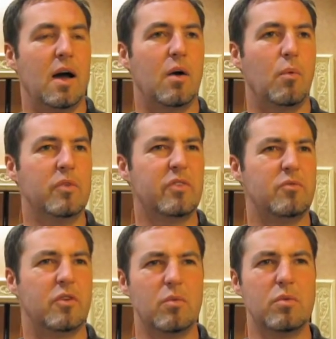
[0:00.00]
once
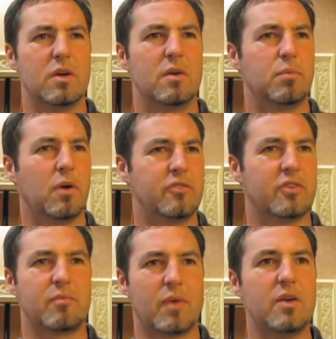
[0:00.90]
I'm done with a
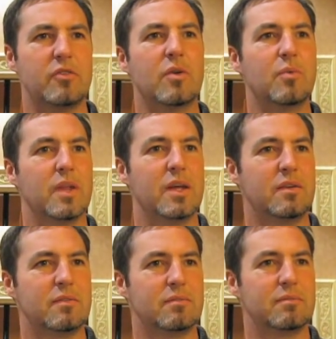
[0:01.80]
project, I'm kind of done with it.
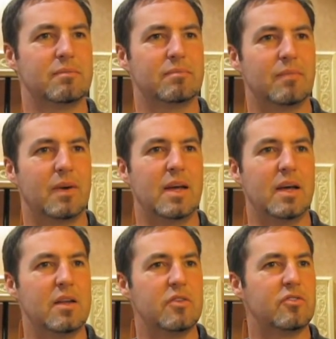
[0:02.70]

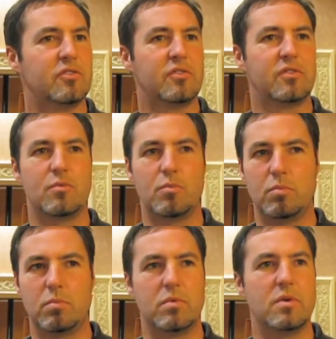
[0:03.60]
And it's
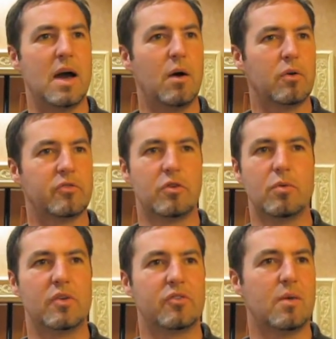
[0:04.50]
now our
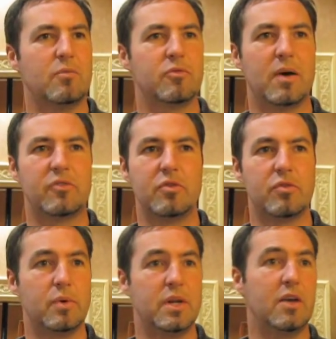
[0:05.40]
turnaround time is about two
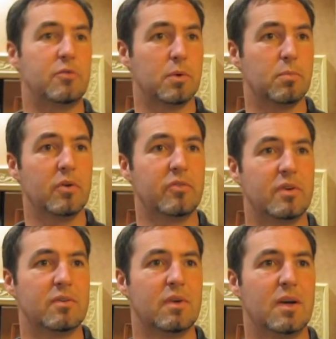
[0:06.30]
three days per person.
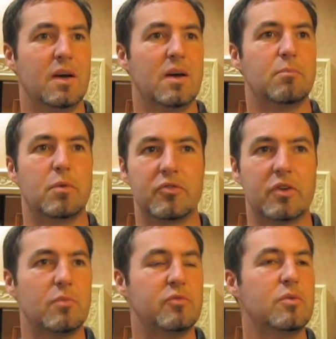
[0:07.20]
Person
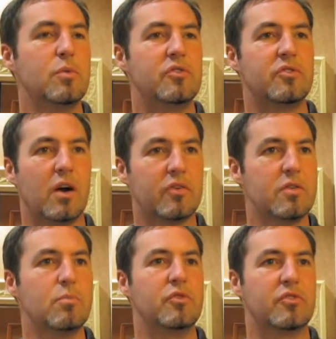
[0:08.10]
comes in, we talk to
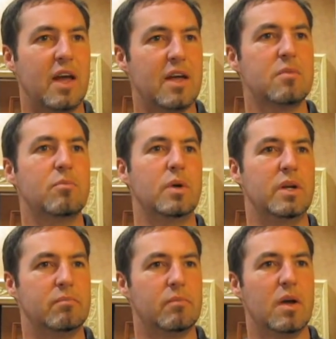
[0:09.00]
them, we scan them, we
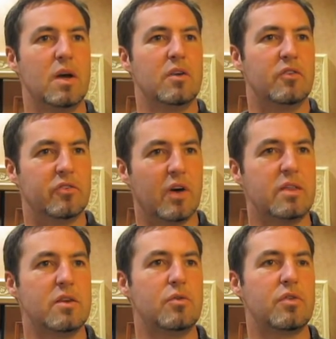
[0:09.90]
design
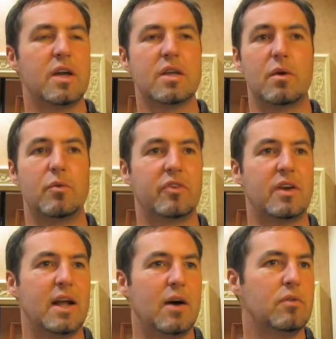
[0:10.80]
the new thing, and then we send it out.